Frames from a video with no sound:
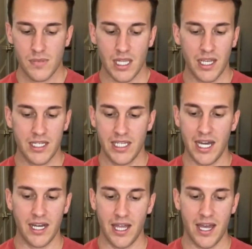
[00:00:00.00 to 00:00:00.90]

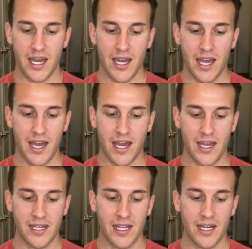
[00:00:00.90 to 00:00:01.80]

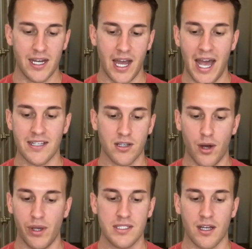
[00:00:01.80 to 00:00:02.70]
As
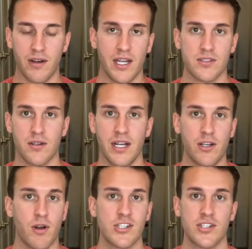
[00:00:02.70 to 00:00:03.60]
always, I'll answer any
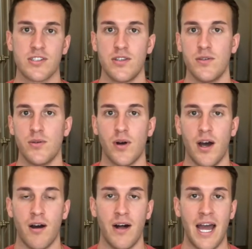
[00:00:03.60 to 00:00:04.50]
questions that you
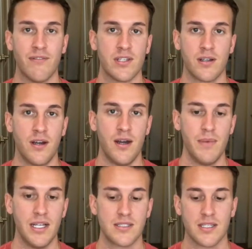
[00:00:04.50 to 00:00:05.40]
all have in the
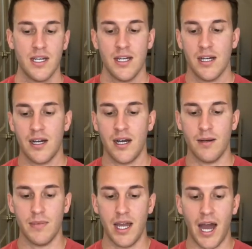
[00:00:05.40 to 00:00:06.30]
comments.
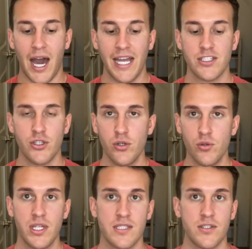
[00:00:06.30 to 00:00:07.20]
I do
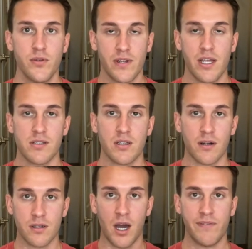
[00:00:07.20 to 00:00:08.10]
these new videos
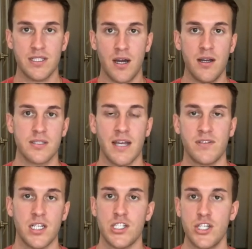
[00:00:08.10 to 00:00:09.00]
called Coffee Talks. I've
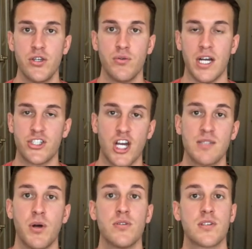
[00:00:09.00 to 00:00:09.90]
done 2. I
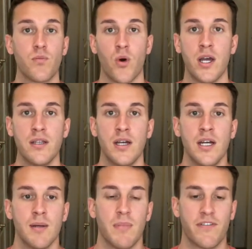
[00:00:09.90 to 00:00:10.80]
just posted 1.
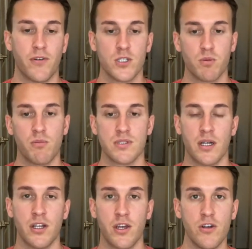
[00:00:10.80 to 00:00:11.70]
My first one was
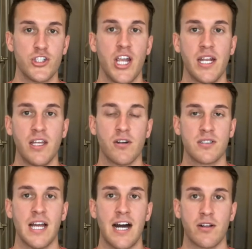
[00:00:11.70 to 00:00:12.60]
on negotiating your
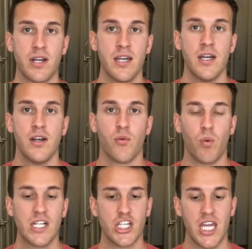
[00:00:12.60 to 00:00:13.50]
salary,
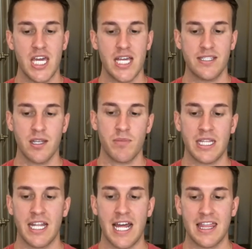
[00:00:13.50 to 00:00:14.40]
which is something
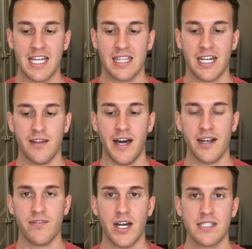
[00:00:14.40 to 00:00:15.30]
that I think that a lot
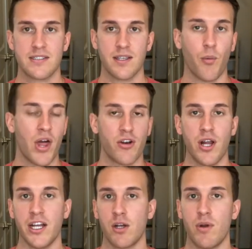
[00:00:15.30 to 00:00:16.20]
of us, whether or
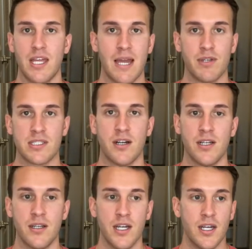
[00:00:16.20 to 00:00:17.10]
not you're with
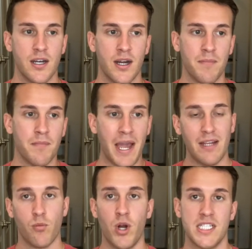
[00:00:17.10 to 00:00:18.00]
Amazon,
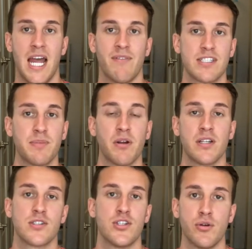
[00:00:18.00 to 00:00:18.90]
might want to have
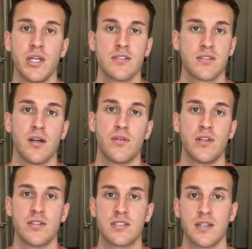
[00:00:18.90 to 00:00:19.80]
experience doing. So
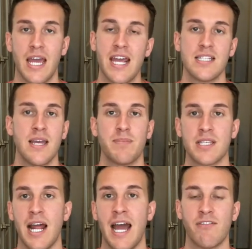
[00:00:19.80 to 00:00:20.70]
there's 8 tips
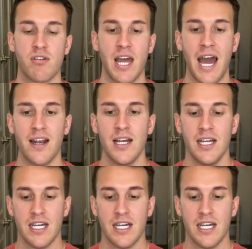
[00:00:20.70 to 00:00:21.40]
that I have for that.